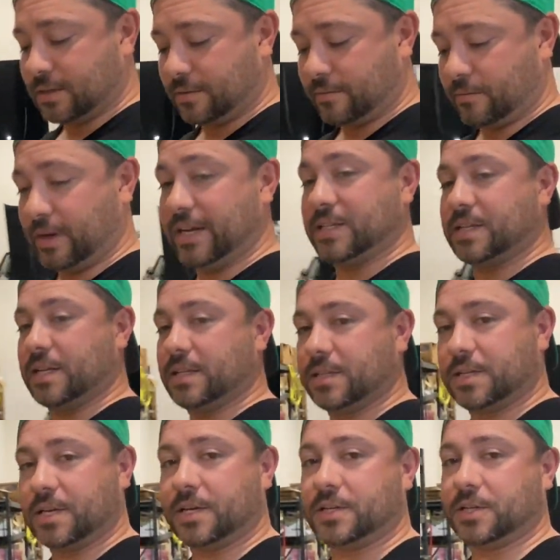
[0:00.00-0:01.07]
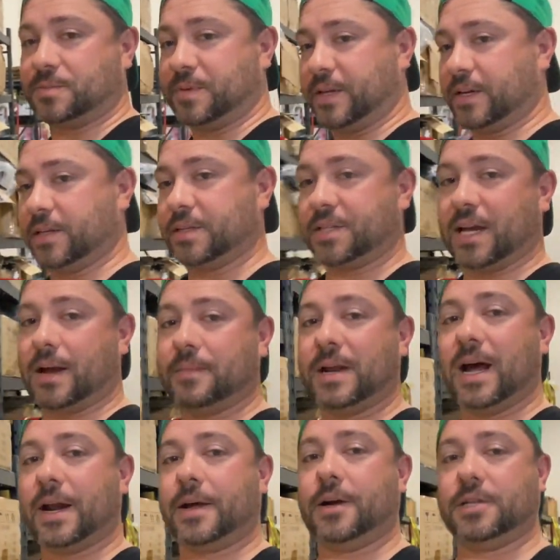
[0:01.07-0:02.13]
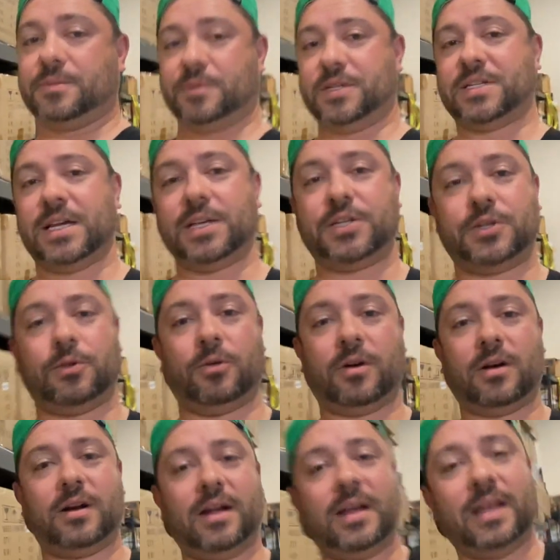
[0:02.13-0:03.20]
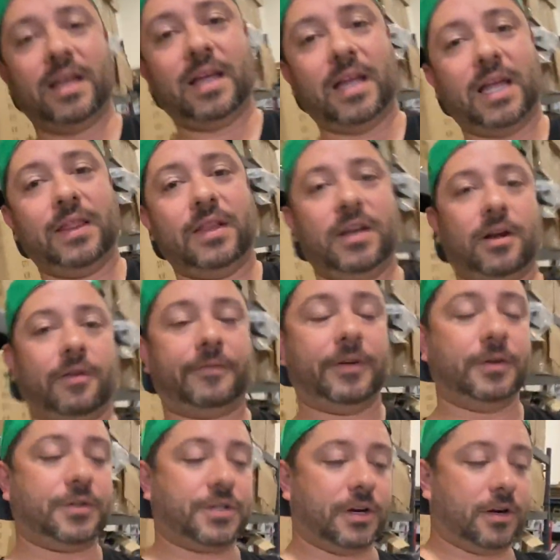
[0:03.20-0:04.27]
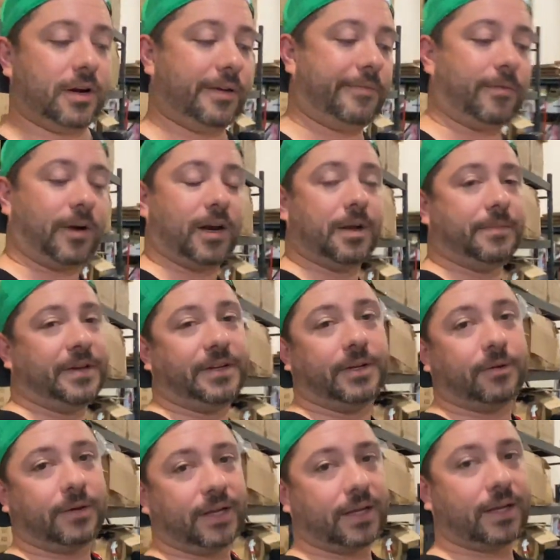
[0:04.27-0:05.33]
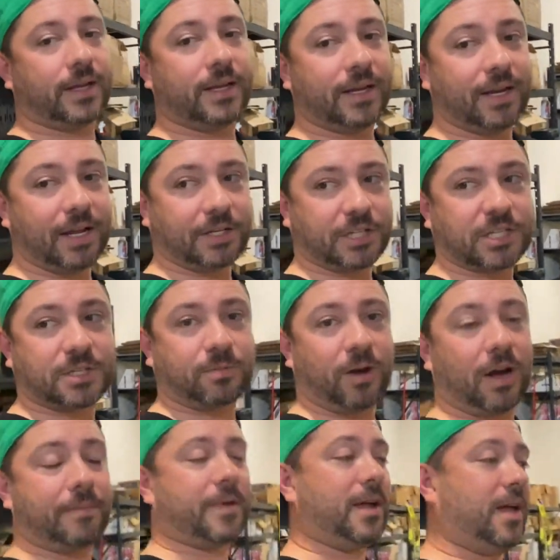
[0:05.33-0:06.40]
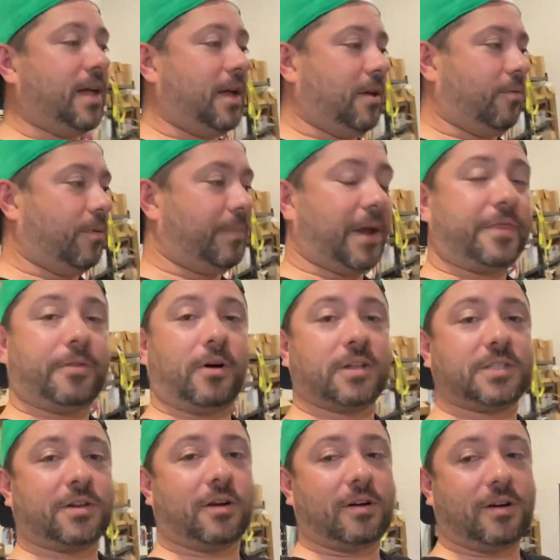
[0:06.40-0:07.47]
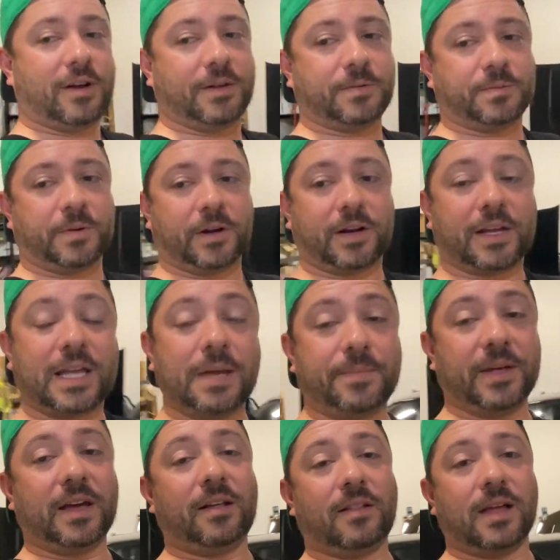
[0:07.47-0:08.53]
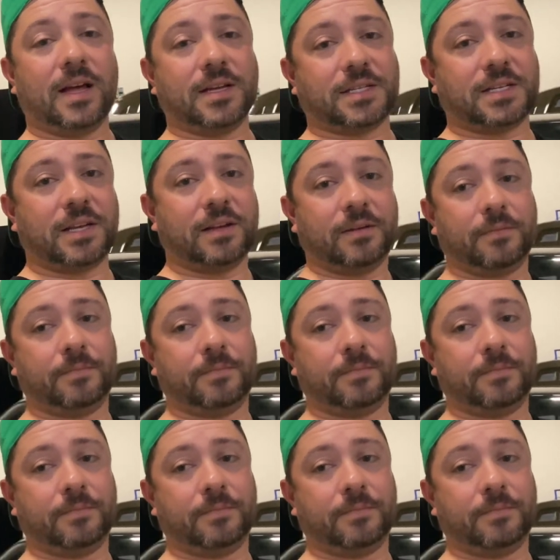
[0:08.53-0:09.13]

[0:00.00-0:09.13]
reasons, just because I'm not 100% sure in the near future if we're going to be doing an engine swap. What my thoughts are is we're going to keep it LS,